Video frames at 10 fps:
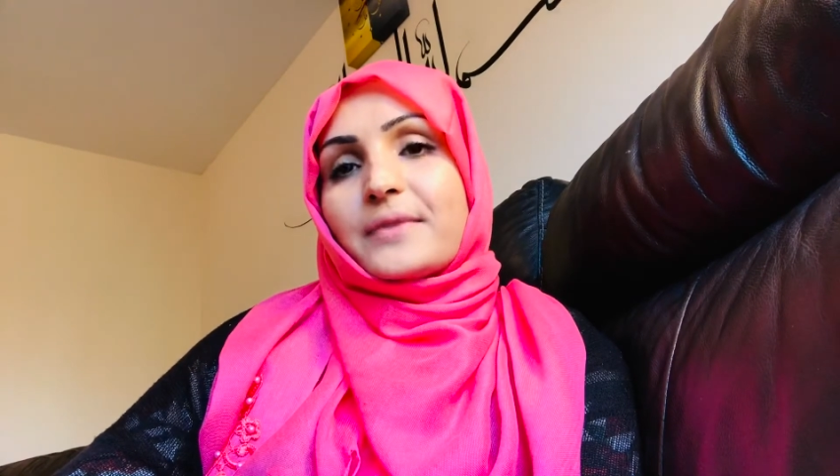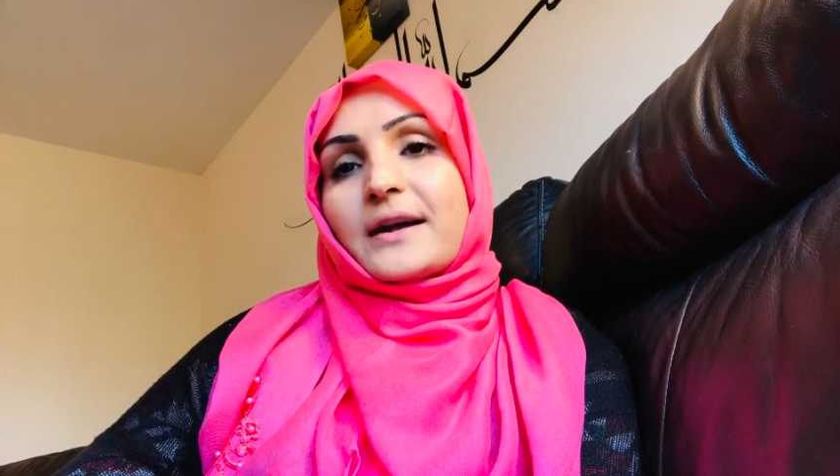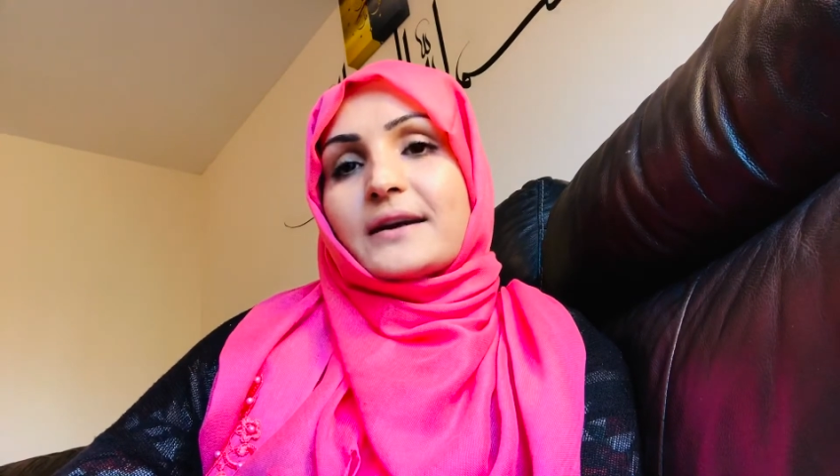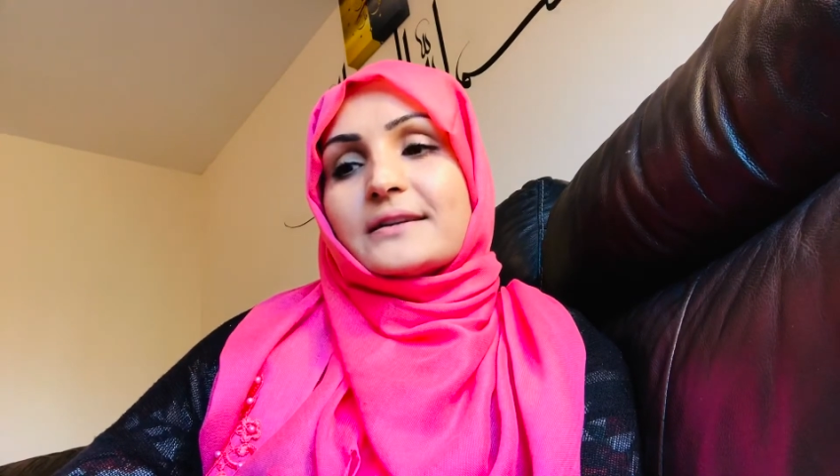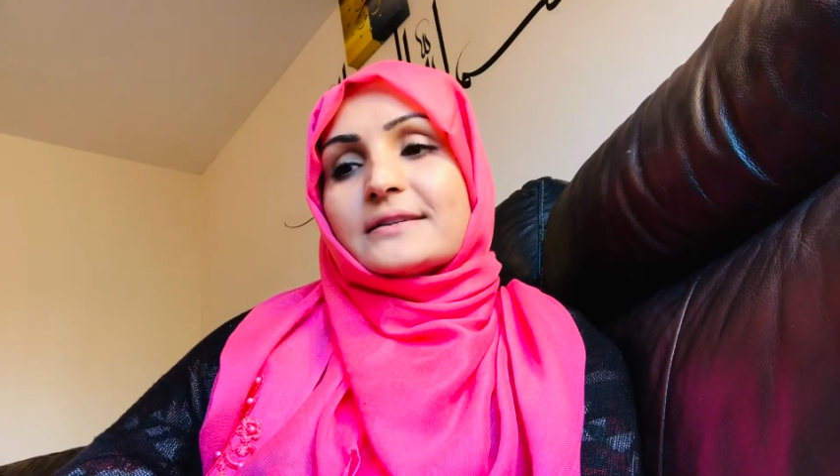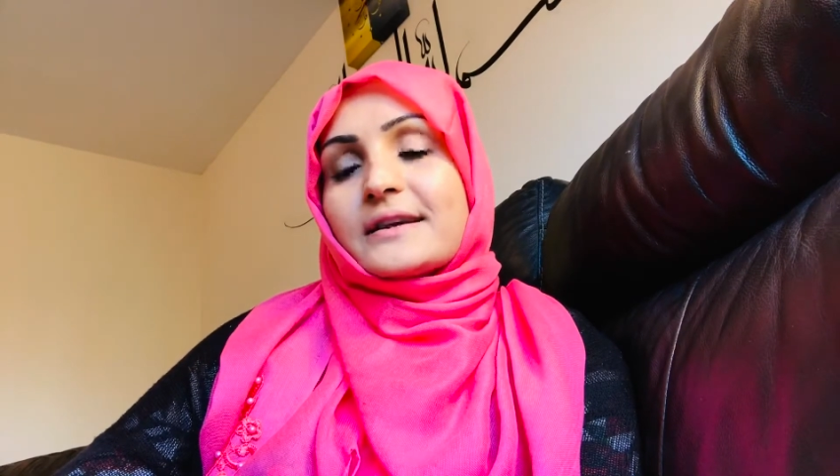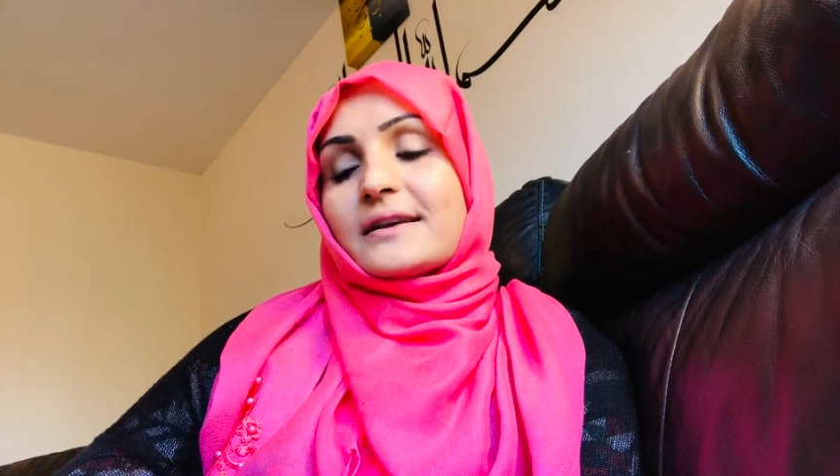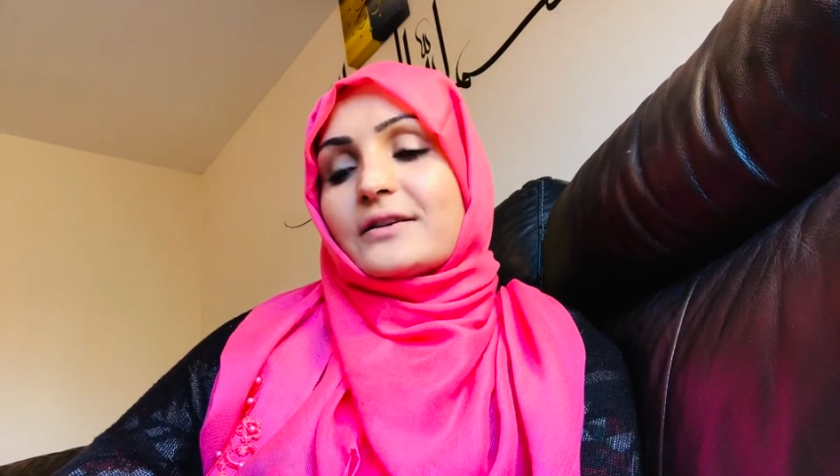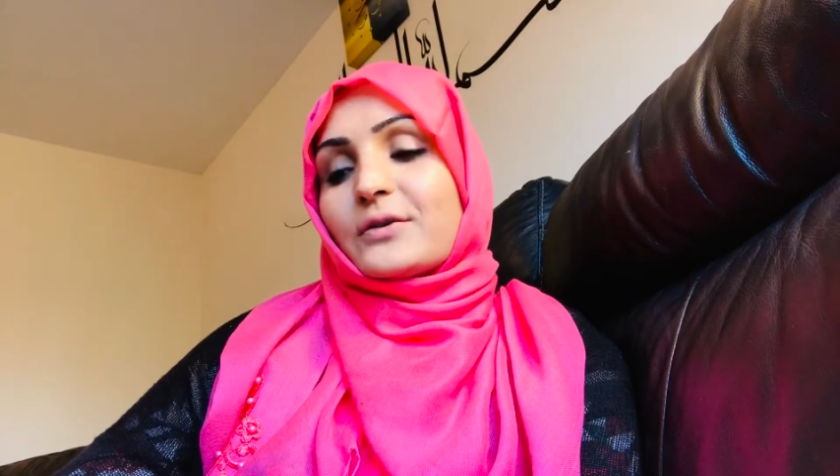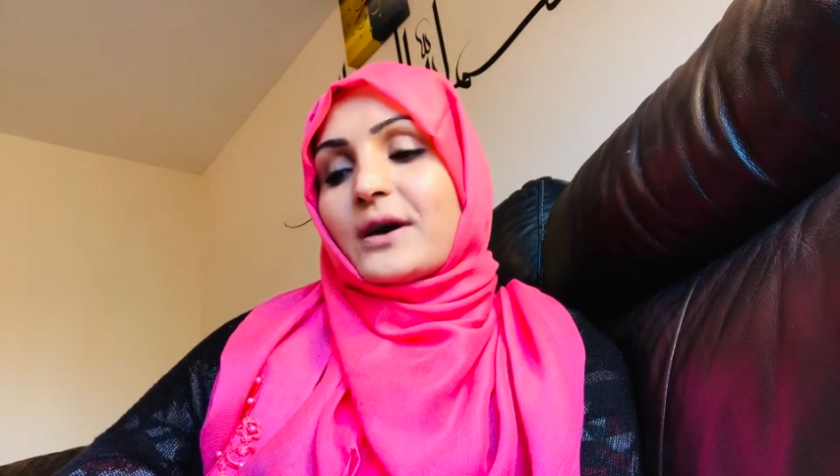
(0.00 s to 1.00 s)
and
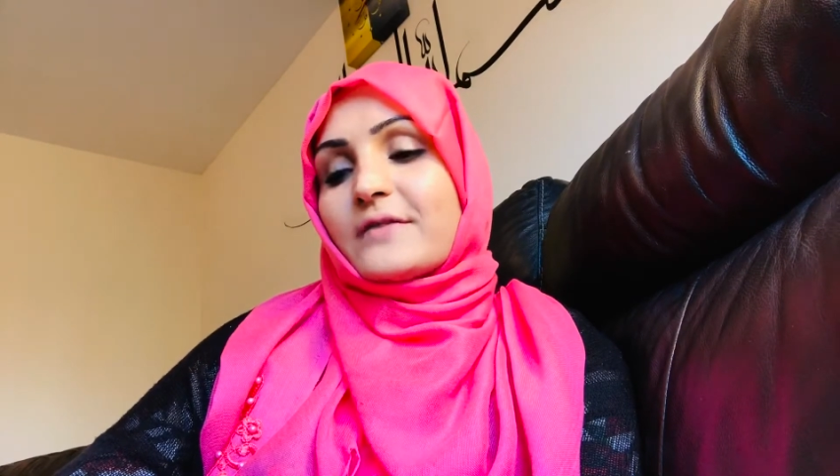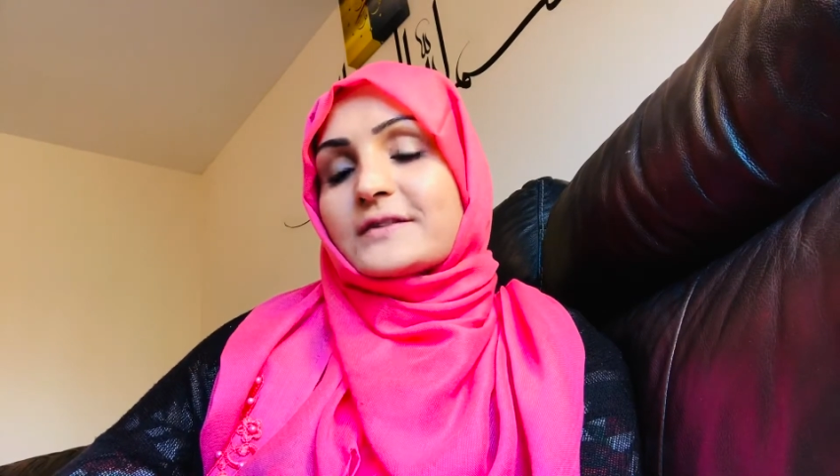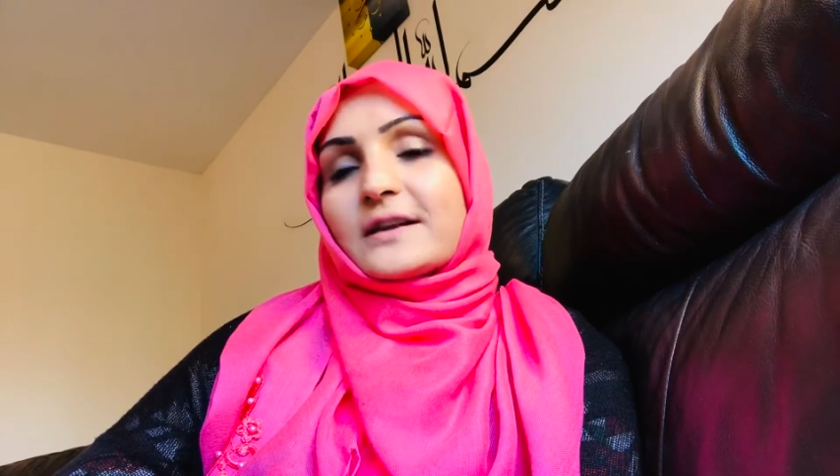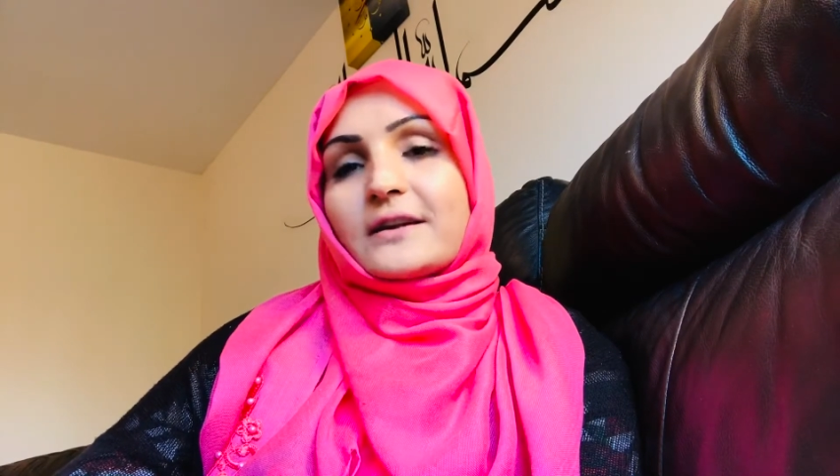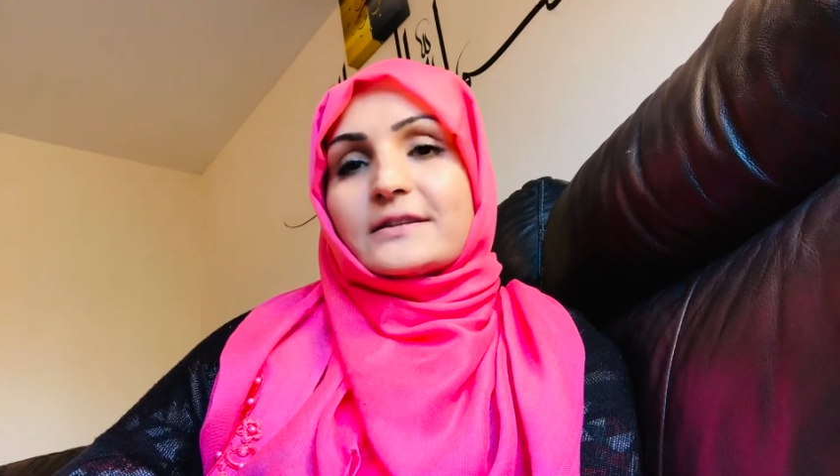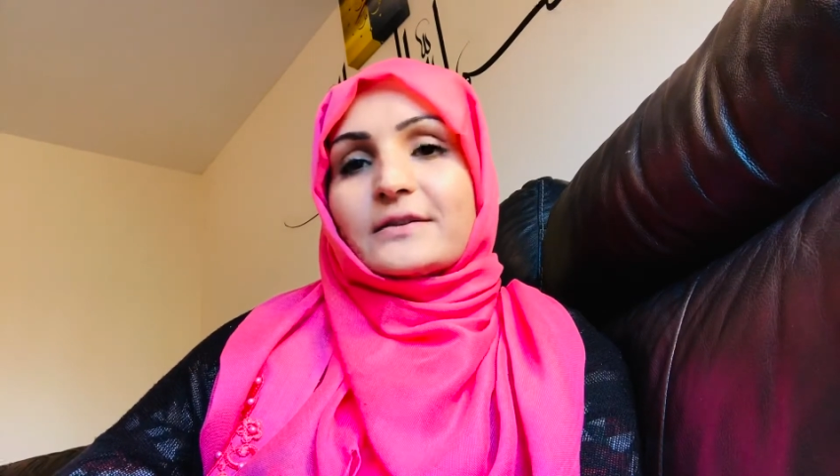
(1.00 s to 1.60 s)
you have started